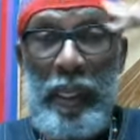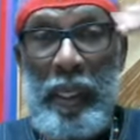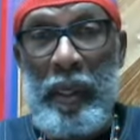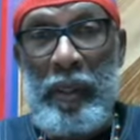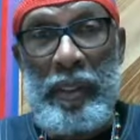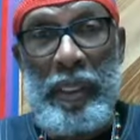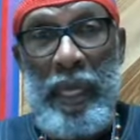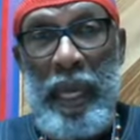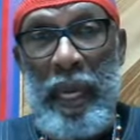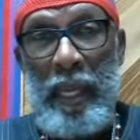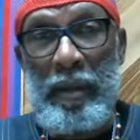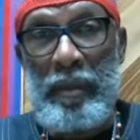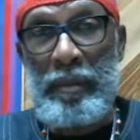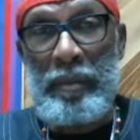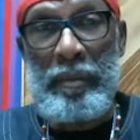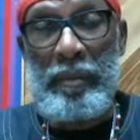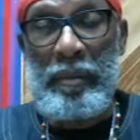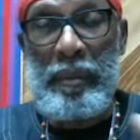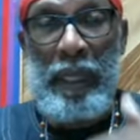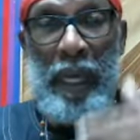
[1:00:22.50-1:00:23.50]
because he had a
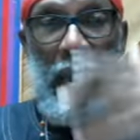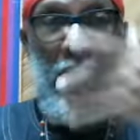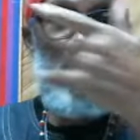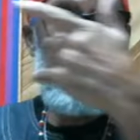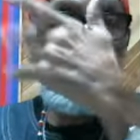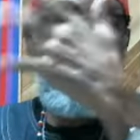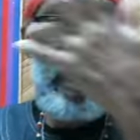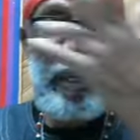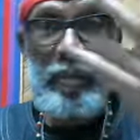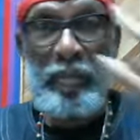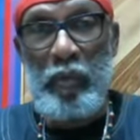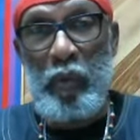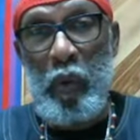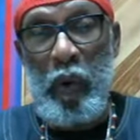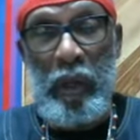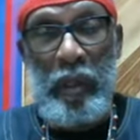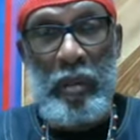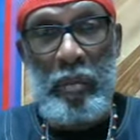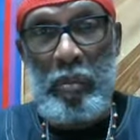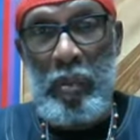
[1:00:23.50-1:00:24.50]
contract
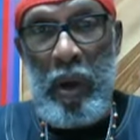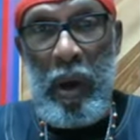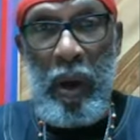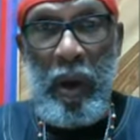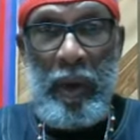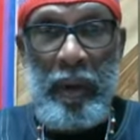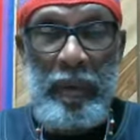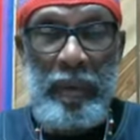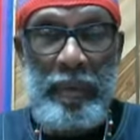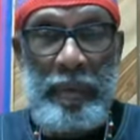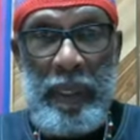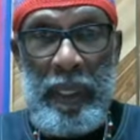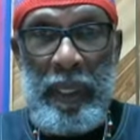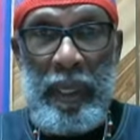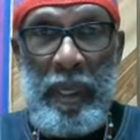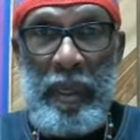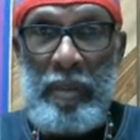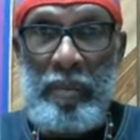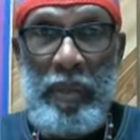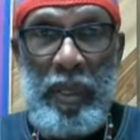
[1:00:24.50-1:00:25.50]
working abroad,
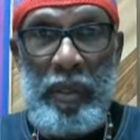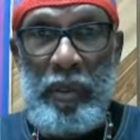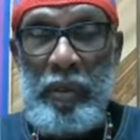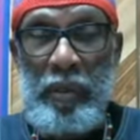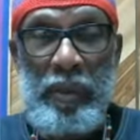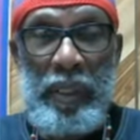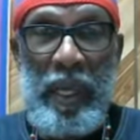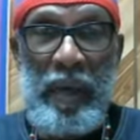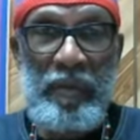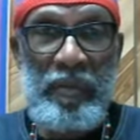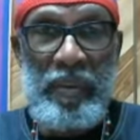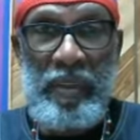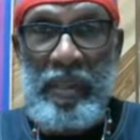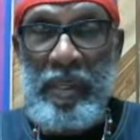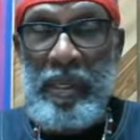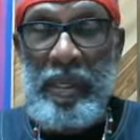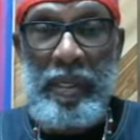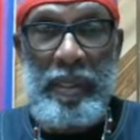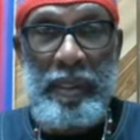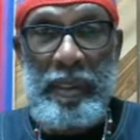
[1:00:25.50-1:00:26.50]
been doing that for
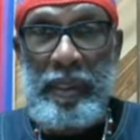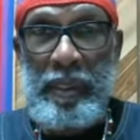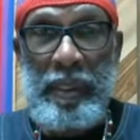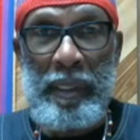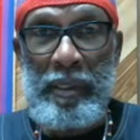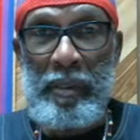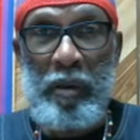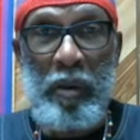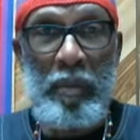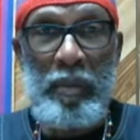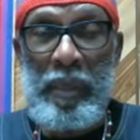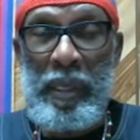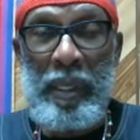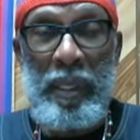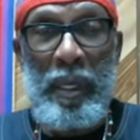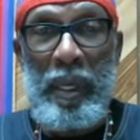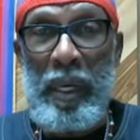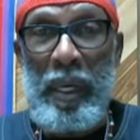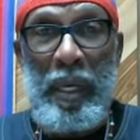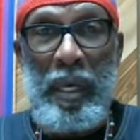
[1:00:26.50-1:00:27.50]
years, and he told me
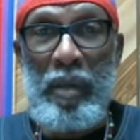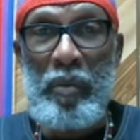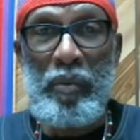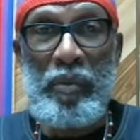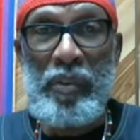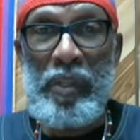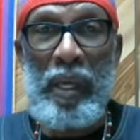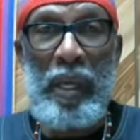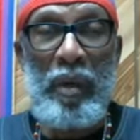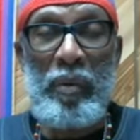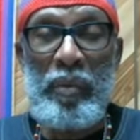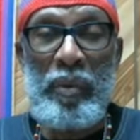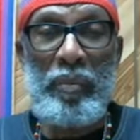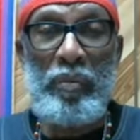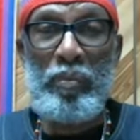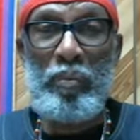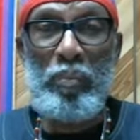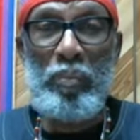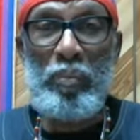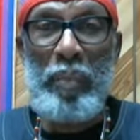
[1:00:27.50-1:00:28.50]
he was scared when
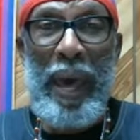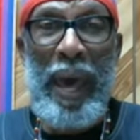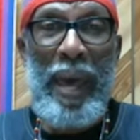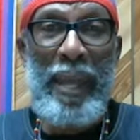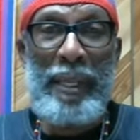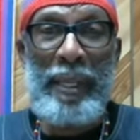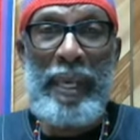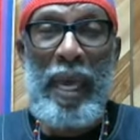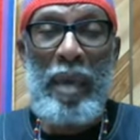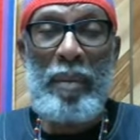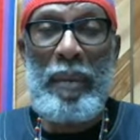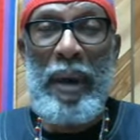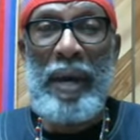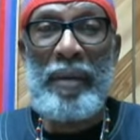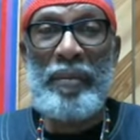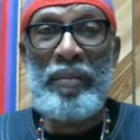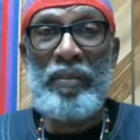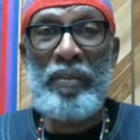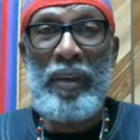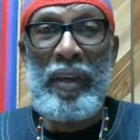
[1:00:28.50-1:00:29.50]
Biden came out
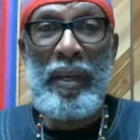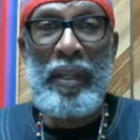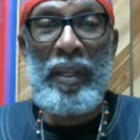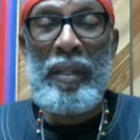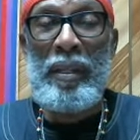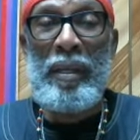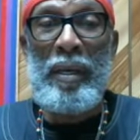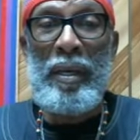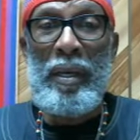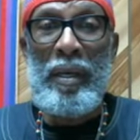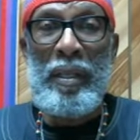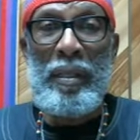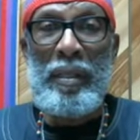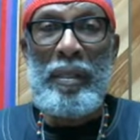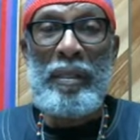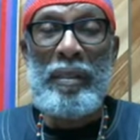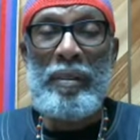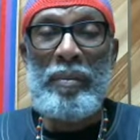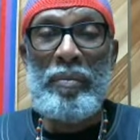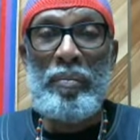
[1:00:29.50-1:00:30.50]
and said
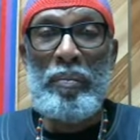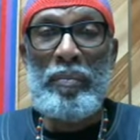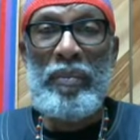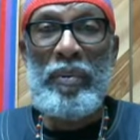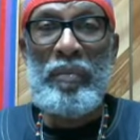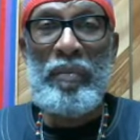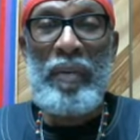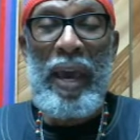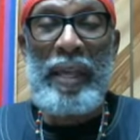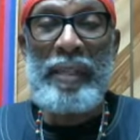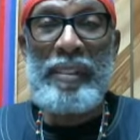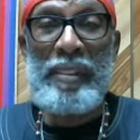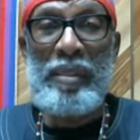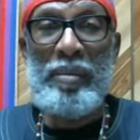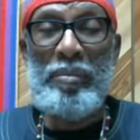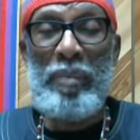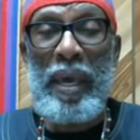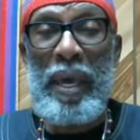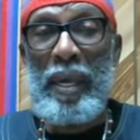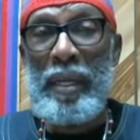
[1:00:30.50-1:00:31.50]
uh, the
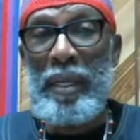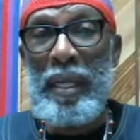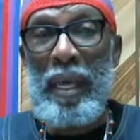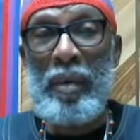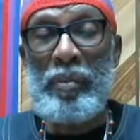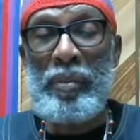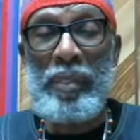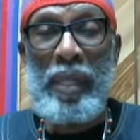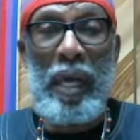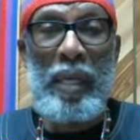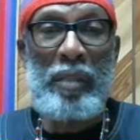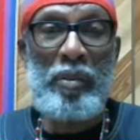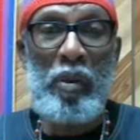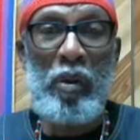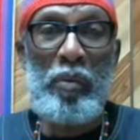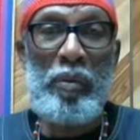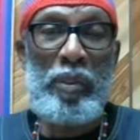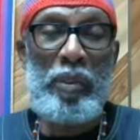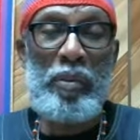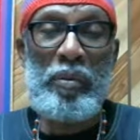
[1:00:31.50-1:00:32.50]
vaccine mandate was
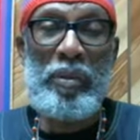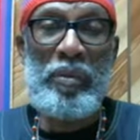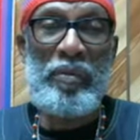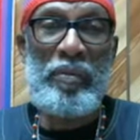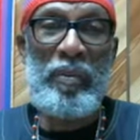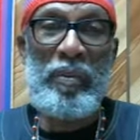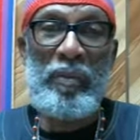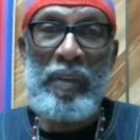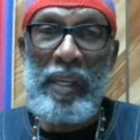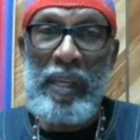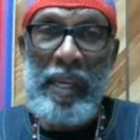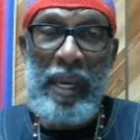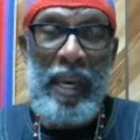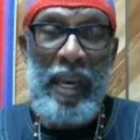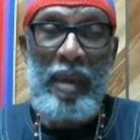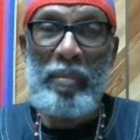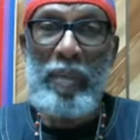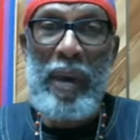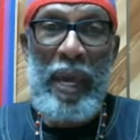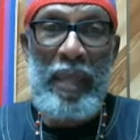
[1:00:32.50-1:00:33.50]
October 25th. He
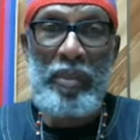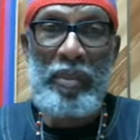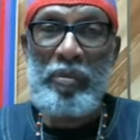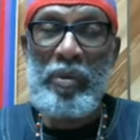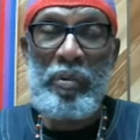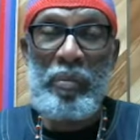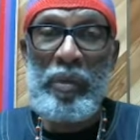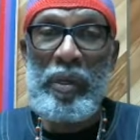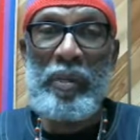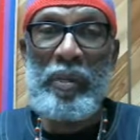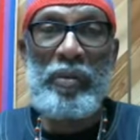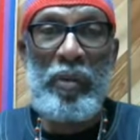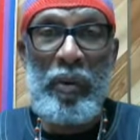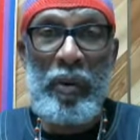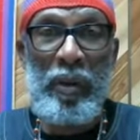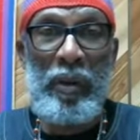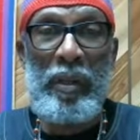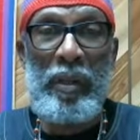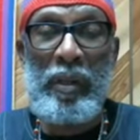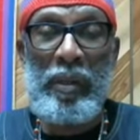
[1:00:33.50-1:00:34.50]
came back three weeks
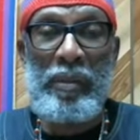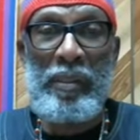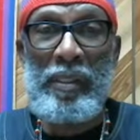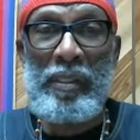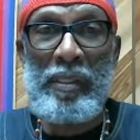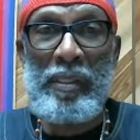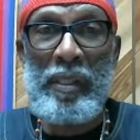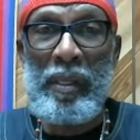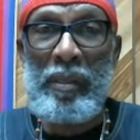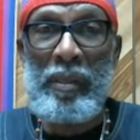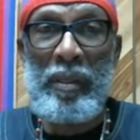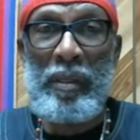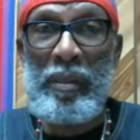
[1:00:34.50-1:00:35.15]
early because he said,